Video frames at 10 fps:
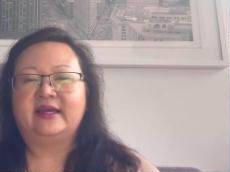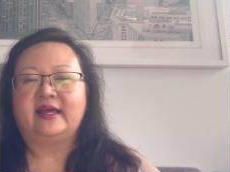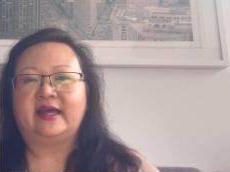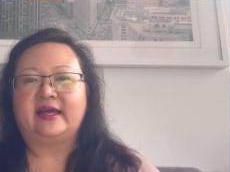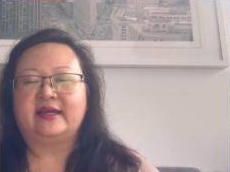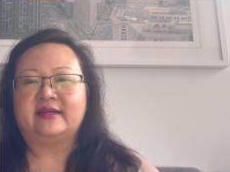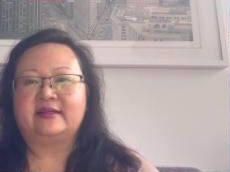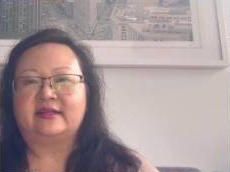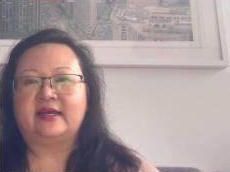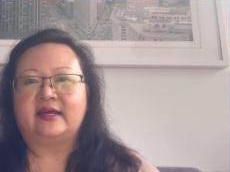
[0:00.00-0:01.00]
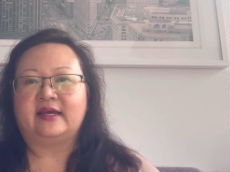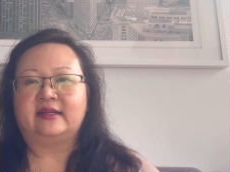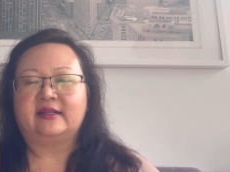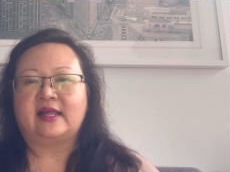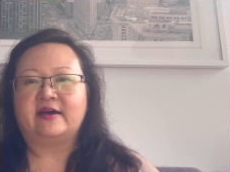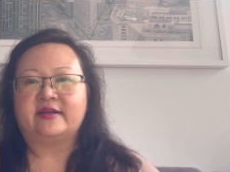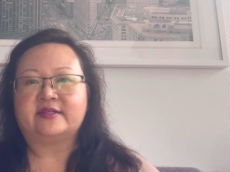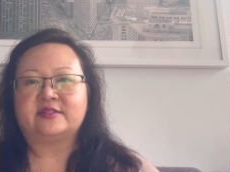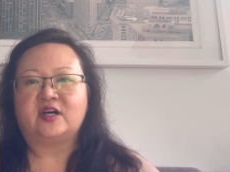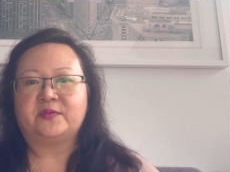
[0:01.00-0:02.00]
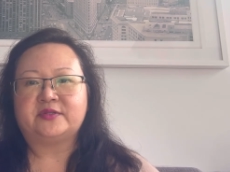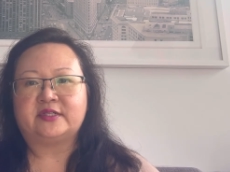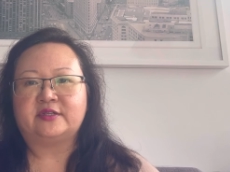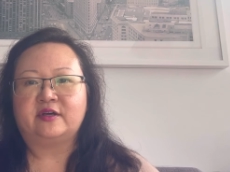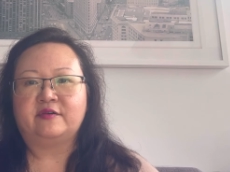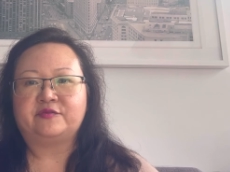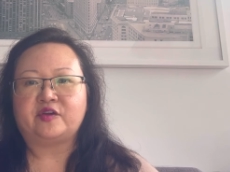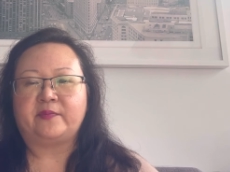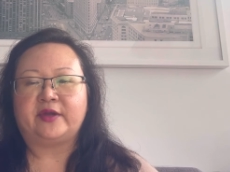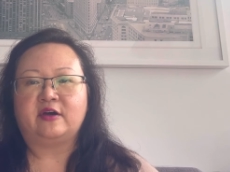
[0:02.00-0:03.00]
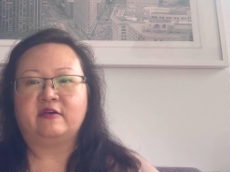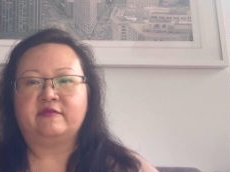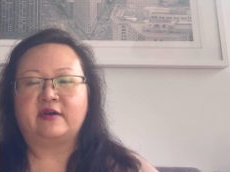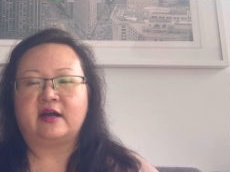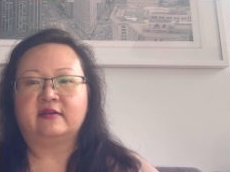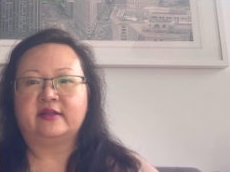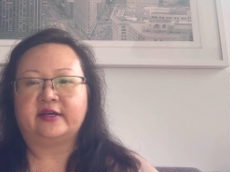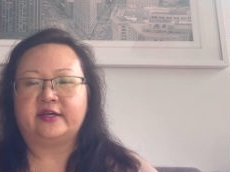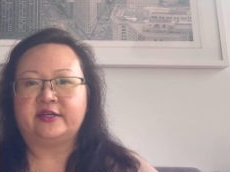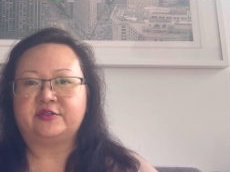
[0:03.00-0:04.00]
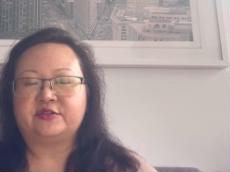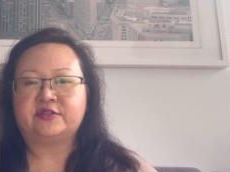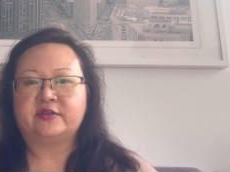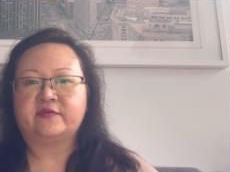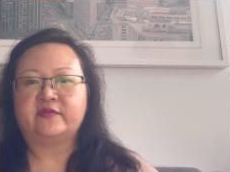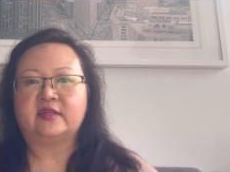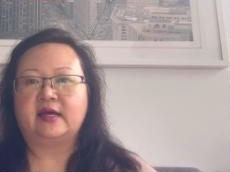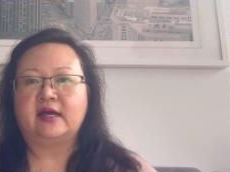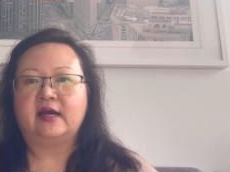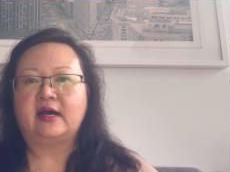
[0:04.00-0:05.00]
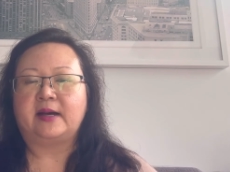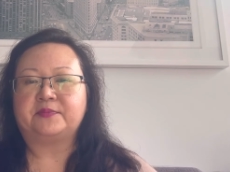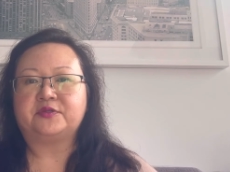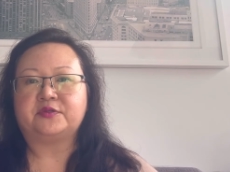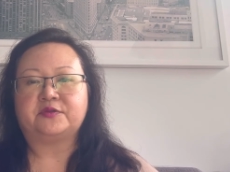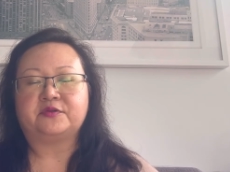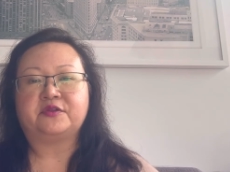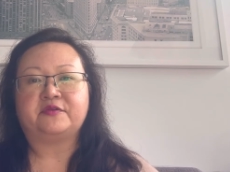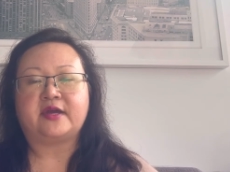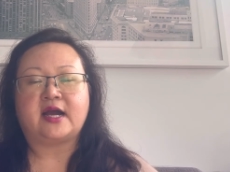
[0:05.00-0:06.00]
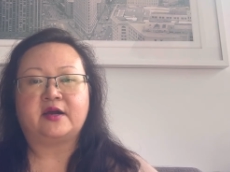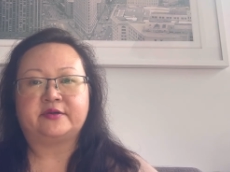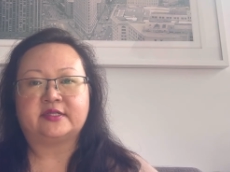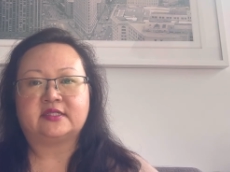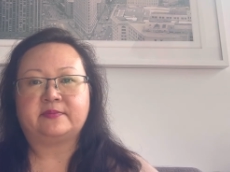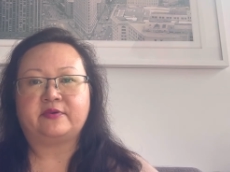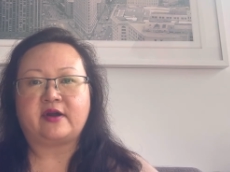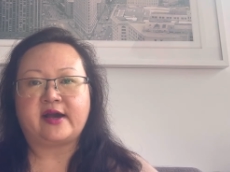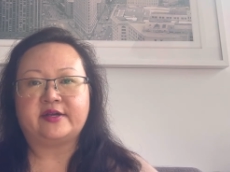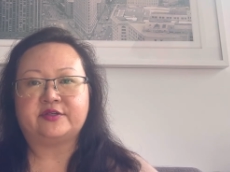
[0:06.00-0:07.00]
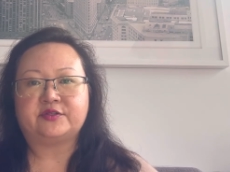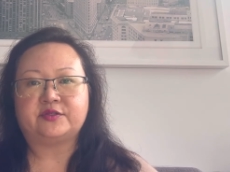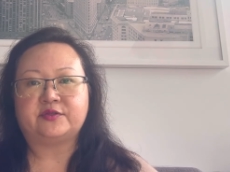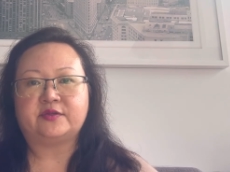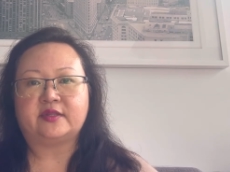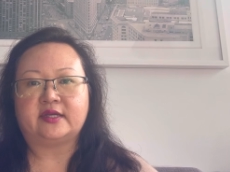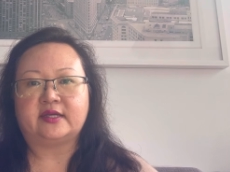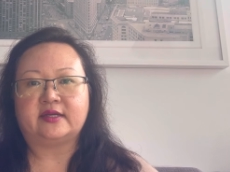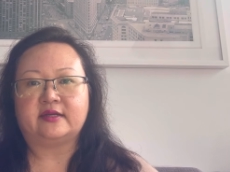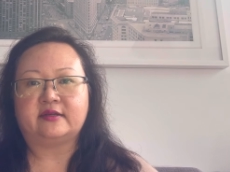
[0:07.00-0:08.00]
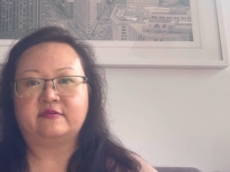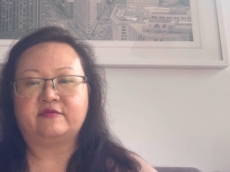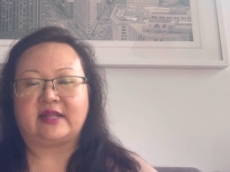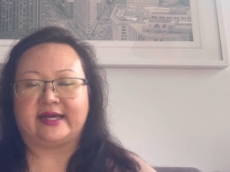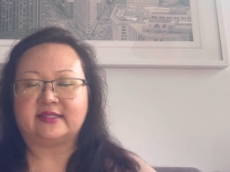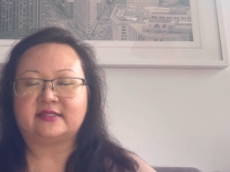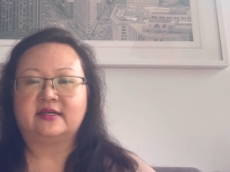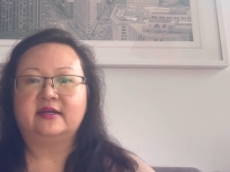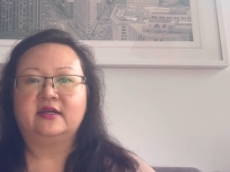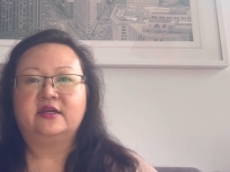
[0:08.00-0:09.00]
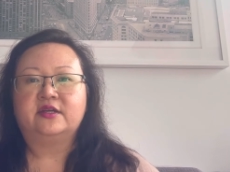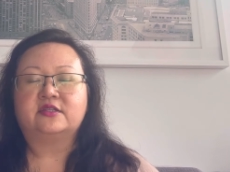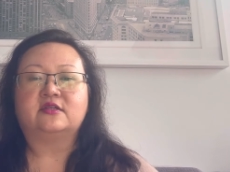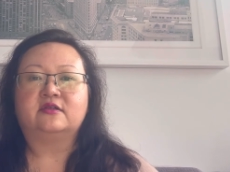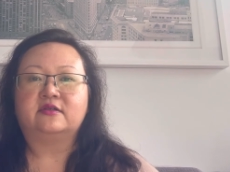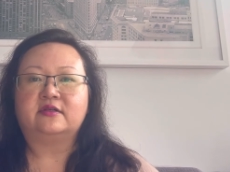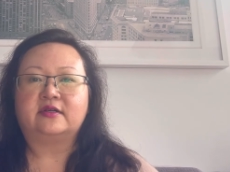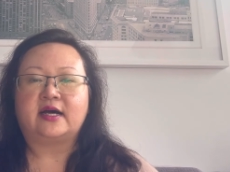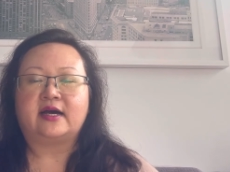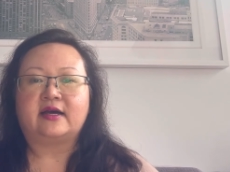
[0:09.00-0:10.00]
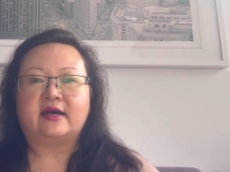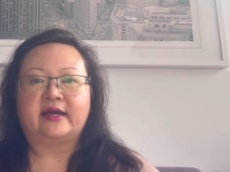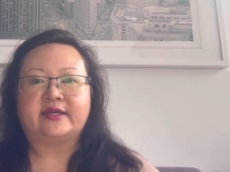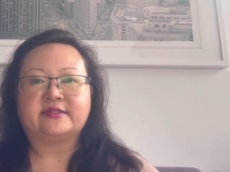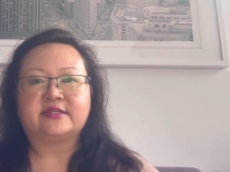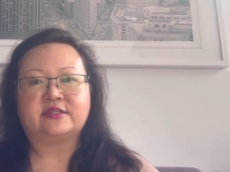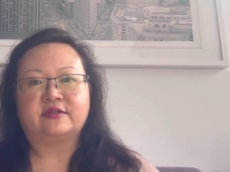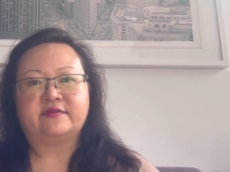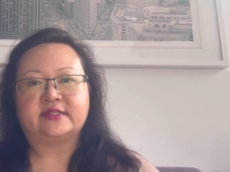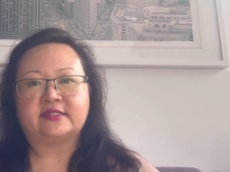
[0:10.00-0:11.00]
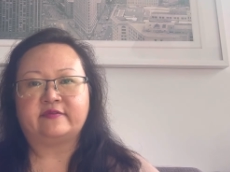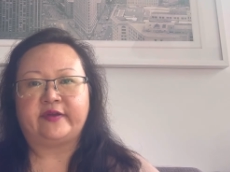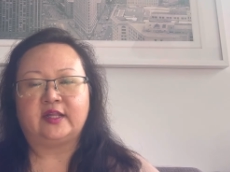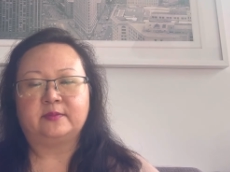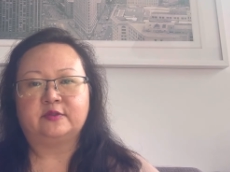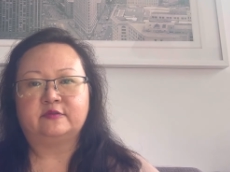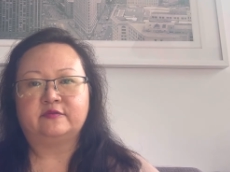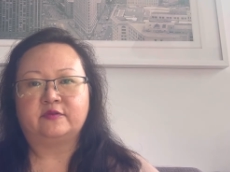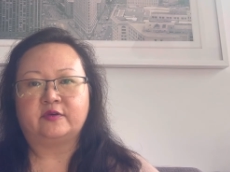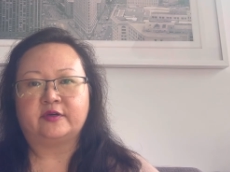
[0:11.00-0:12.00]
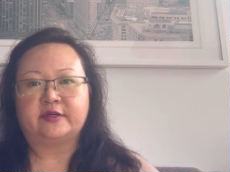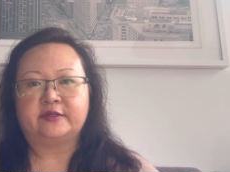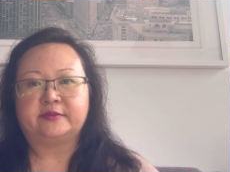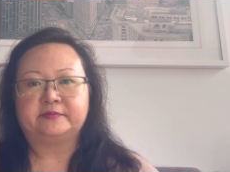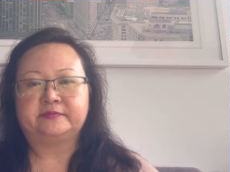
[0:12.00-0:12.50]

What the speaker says: And it allowed us the option of dropping off our luggage up to 3 hours prior to the flight. So I guess this service is available for